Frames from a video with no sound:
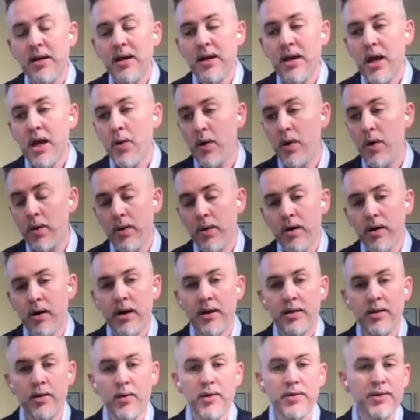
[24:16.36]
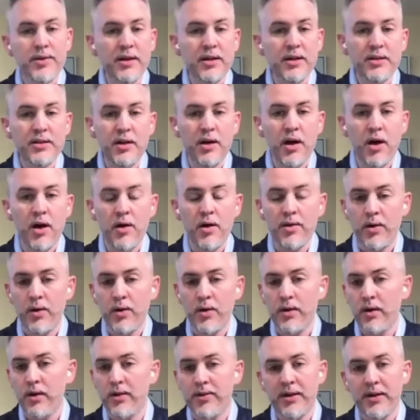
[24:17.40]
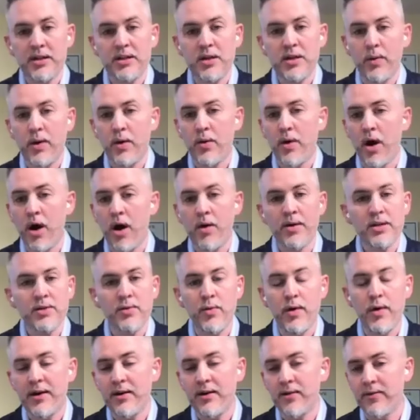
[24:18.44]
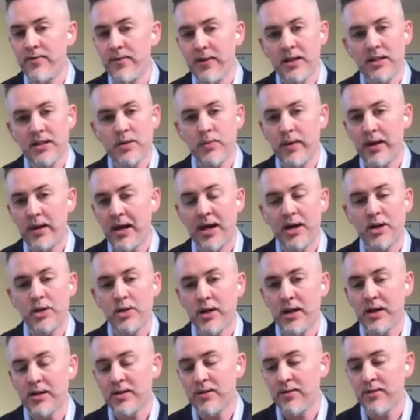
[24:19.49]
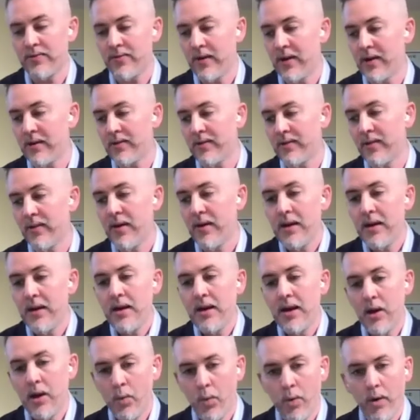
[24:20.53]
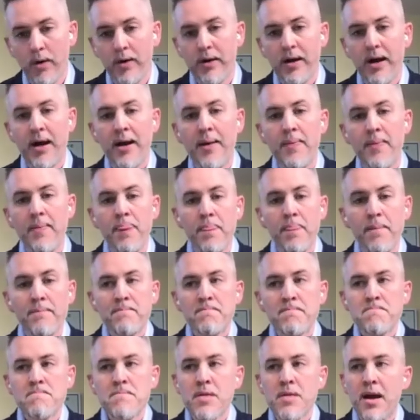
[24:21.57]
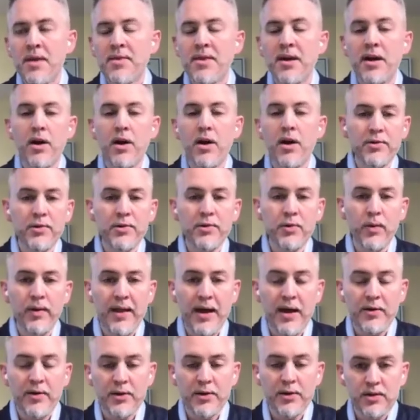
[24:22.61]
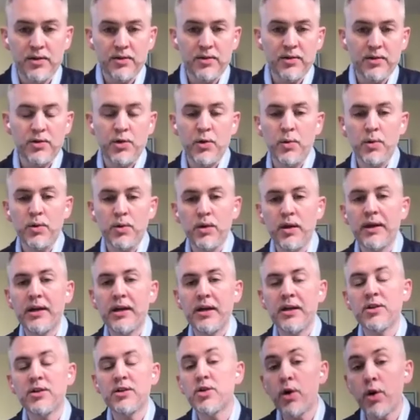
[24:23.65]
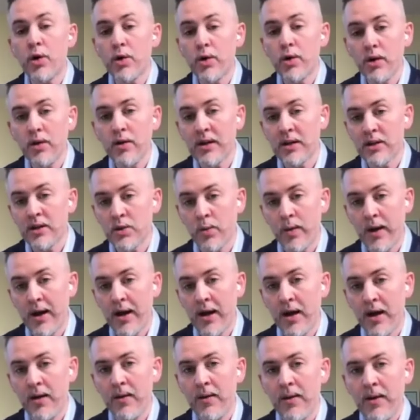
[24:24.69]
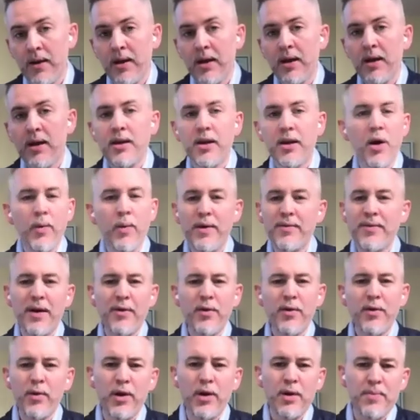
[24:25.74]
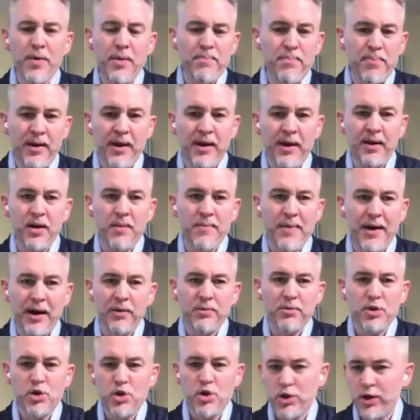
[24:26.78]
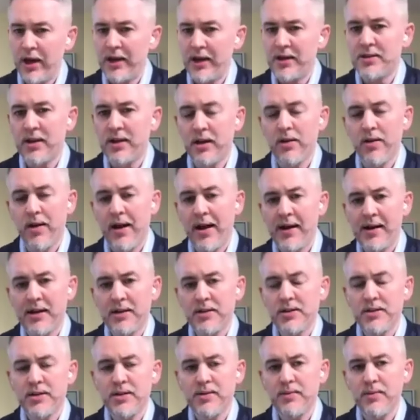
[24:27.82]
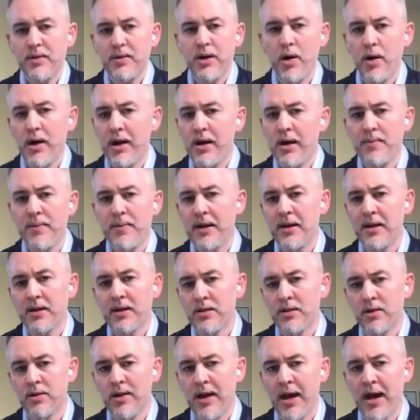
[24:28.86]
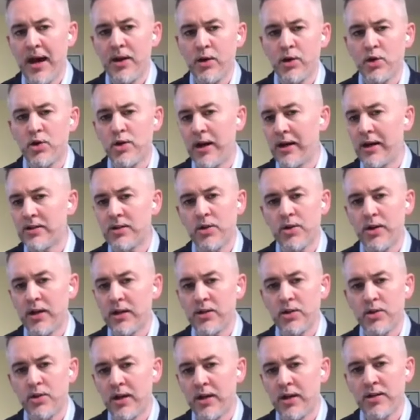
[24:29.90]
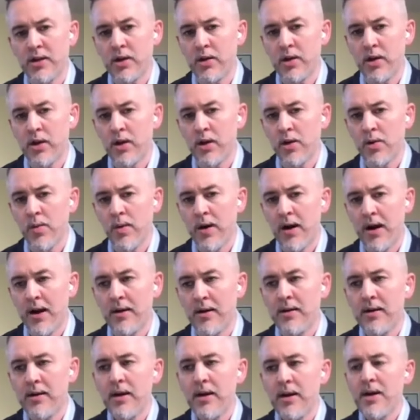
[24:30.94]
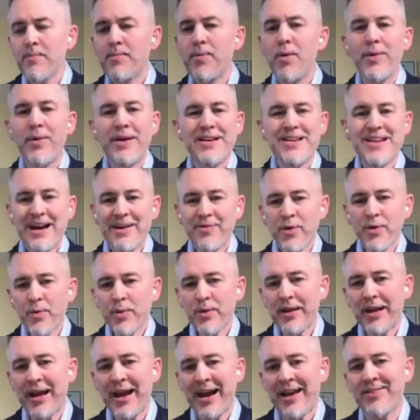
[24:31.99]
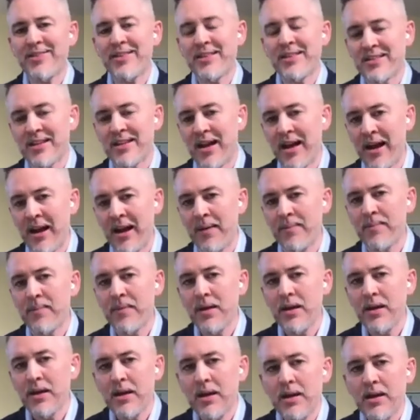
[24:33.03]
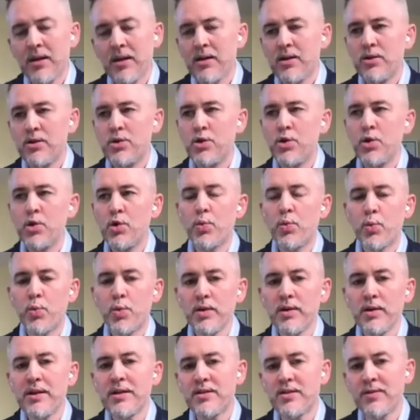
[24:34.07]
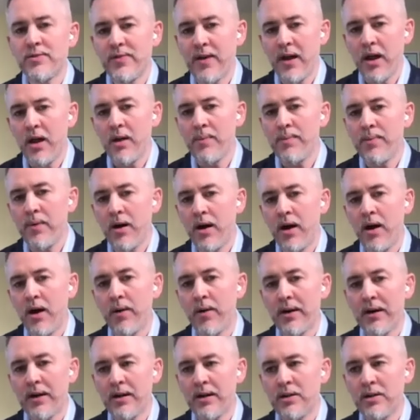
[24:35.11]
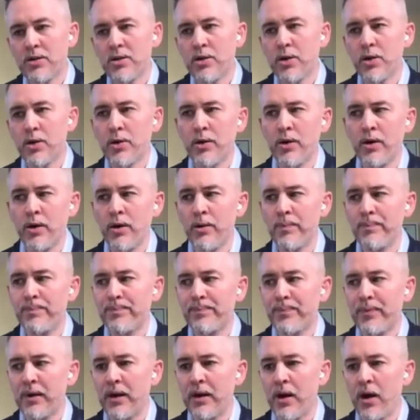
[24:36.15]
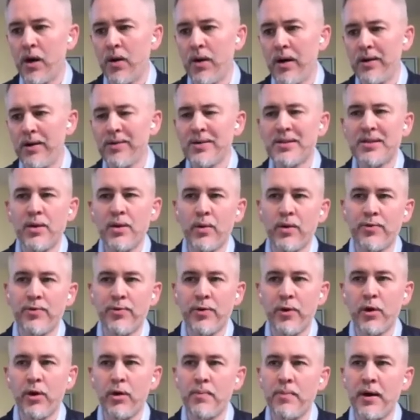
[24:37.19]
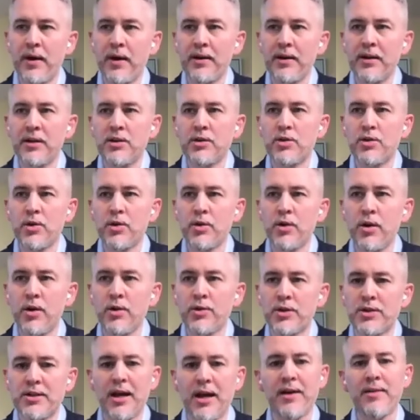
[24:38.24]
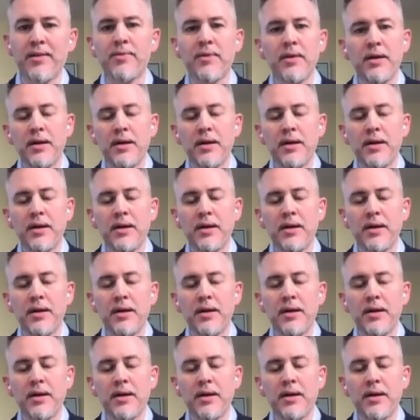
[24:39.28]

And we were. And there were things, there were little things that we always wanted to fix that we got a chance to fix and work on. And then it also allowed us to look internally as well. We've never really been big about chasing clients. Anybody can do that. You can chase and chase and chase all you want. But we never really had the time to really develop our internal, I don't say referral, but internal, just kind of,